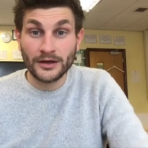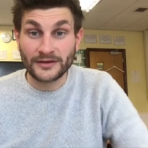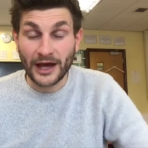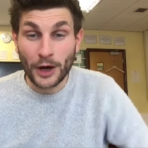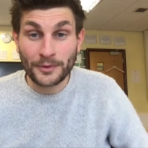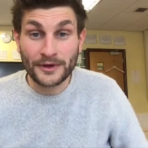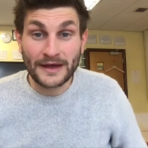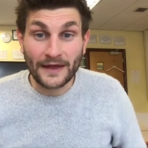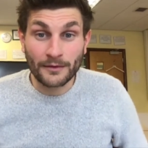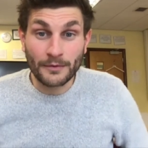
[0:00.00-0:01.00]
To help you
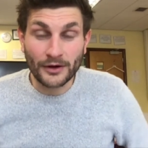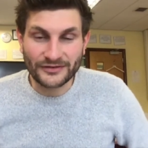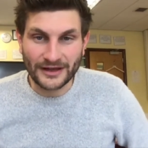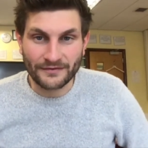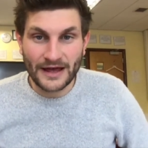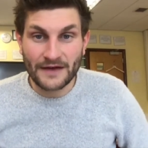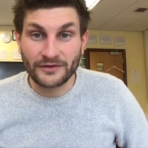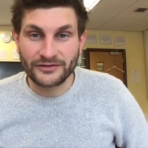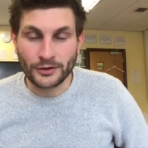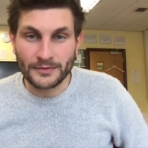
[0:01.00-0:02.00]
get the most out of
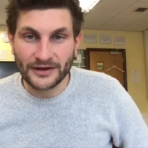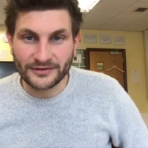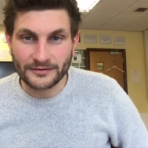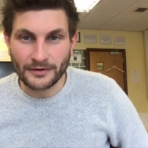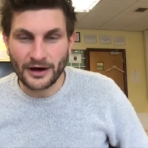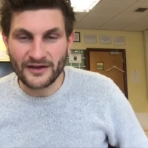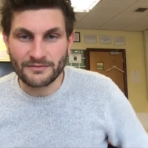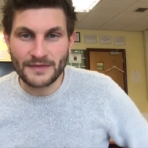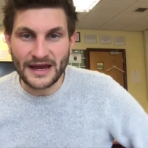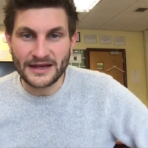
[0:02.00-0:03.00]
every Zoom lesson, I
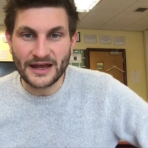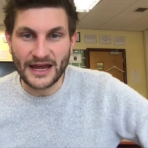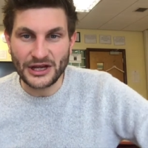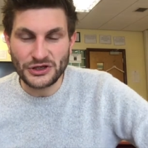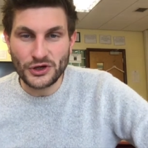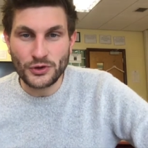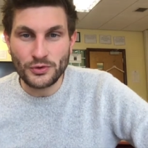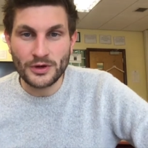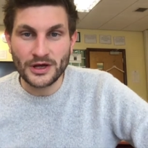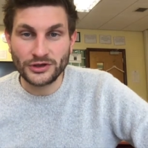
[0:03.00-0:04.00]
have made a new
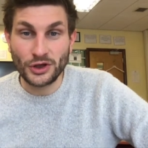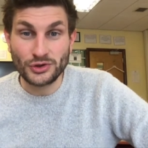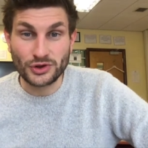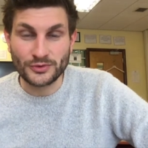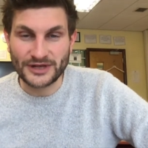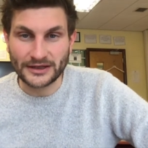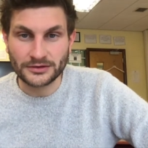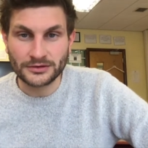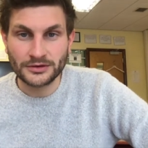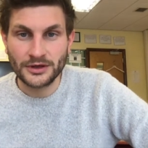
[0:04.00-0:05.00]
YouTube
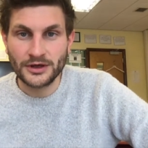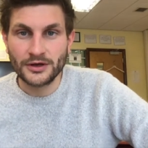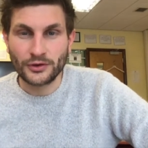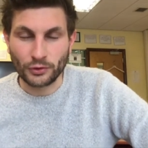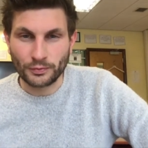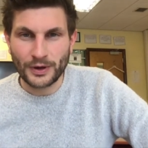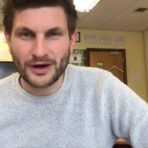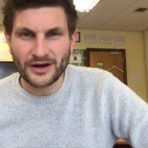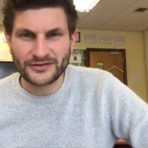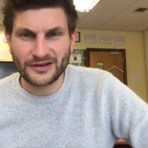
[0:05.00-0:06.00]
channel called
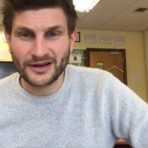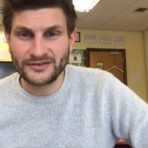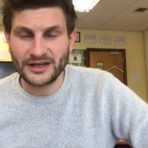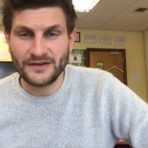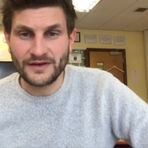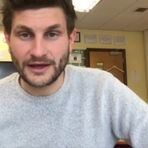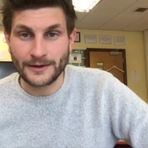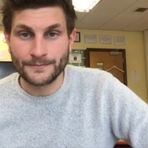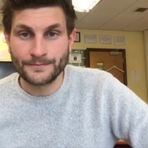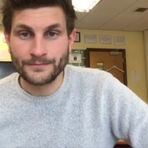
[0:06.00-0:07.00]
Parkside TV.
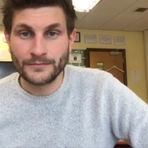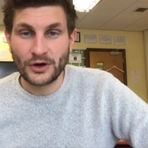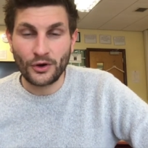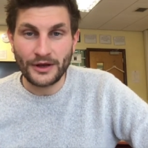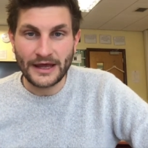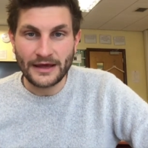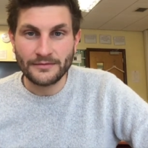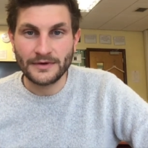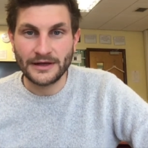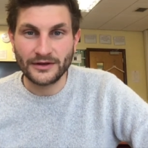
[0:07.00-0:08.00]
On here,
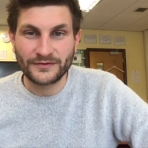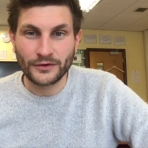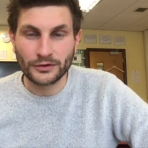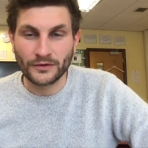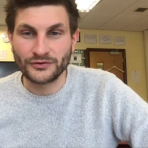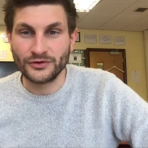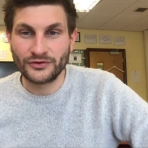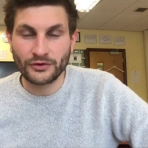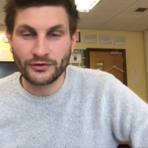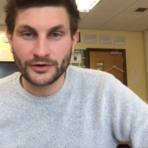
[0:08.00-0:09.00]
it is full of
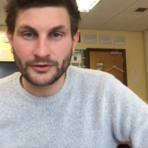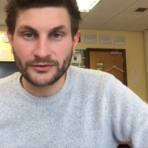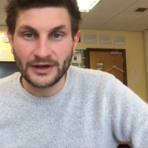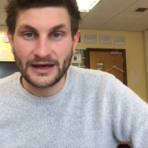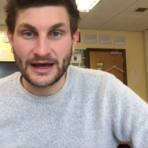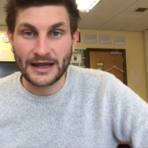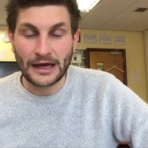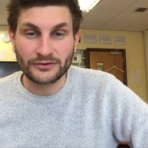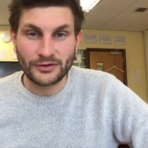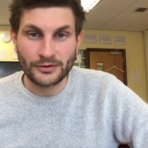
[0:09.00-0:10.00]
tutorials and
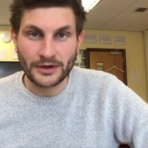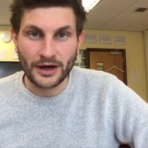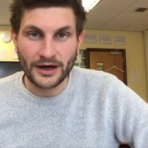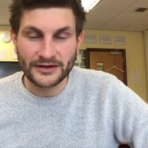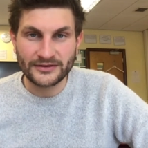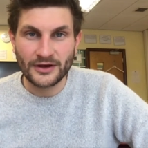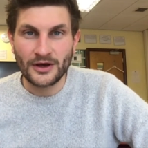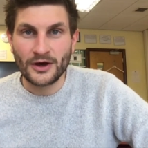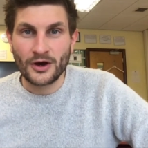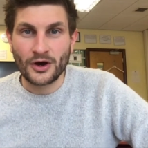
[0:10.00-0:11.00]
how-to guides
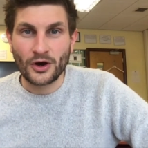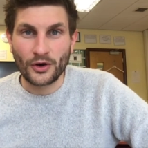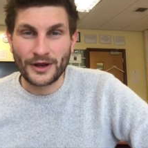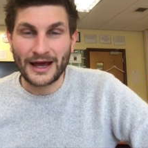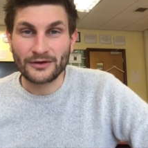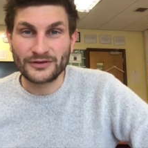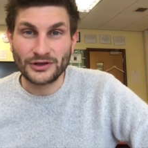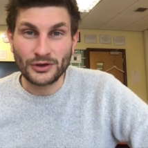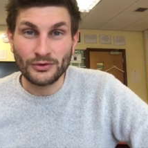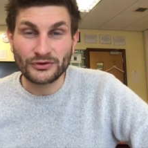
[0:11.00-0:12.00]
on how to
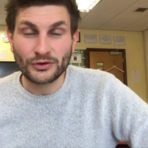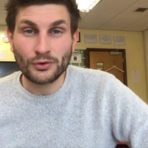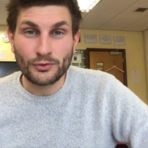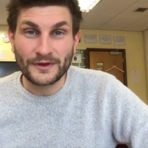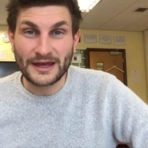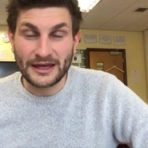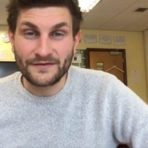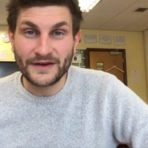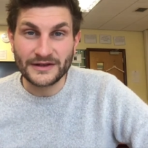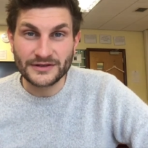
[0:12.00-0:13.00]
use all the key
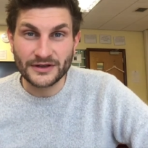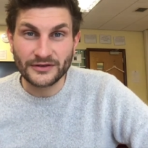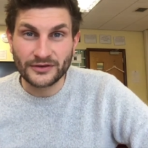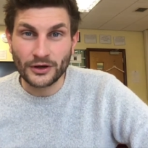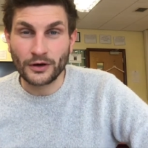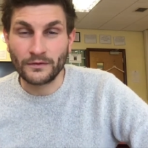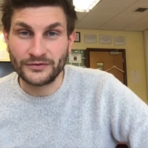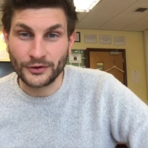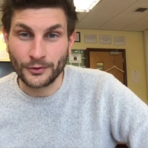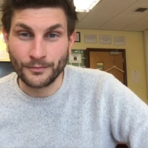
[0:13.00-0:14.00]
features of
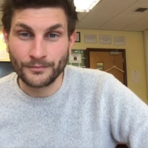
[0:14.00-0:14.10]
Zoom.